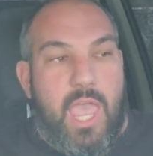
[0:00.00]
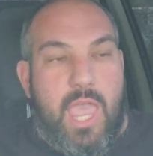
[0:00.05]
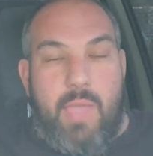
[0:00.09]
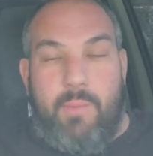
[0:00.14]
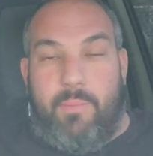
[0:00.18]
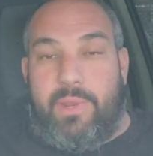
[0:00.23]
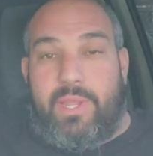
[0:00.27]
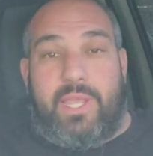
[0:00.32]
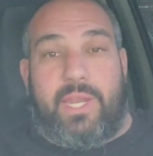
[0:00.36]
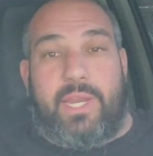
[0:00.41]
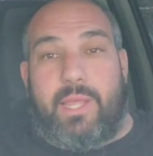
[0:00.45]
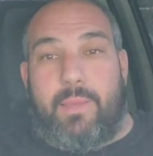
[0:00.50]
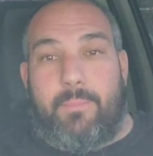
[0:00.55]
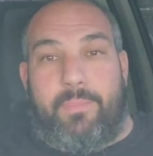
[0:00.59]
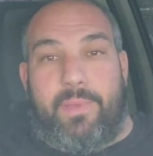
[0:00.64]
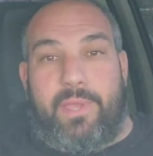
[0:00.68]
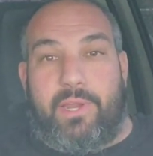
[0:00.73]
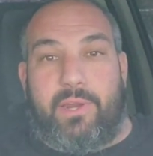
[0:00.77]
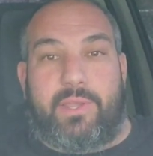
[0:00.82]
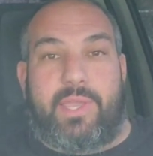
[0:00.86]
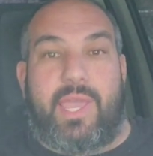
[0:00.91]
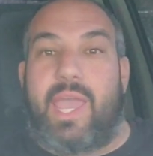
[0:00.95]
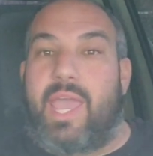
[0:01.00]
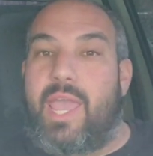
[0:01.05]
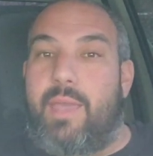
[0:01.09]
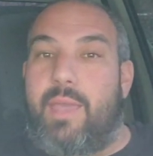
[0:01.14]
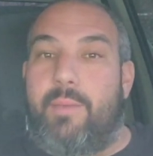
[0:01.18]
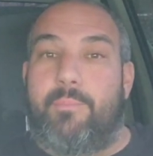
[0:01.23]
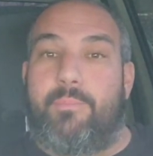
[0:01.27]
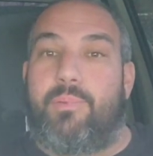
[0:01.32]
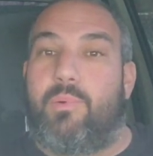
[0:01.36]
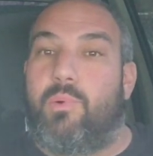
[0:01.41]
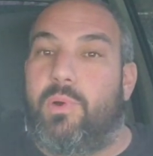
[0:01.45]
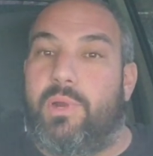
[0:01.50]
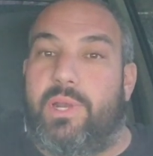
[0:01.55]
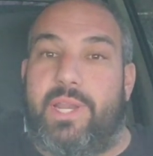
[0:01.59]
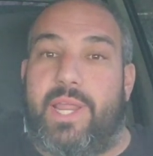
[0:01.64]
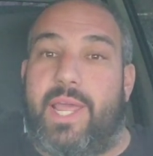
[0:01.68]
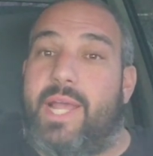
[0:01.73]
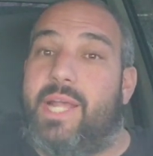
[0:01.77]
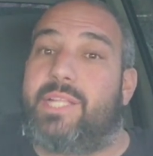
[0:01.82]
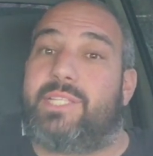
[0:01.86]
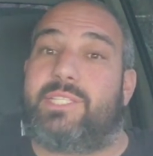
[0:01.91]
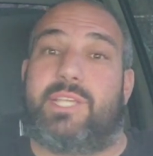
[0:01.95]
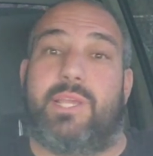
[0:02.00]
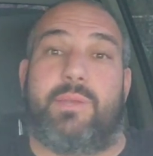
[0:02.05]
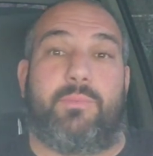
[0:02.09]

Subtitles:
and we're getting a bigger cam, ported heads,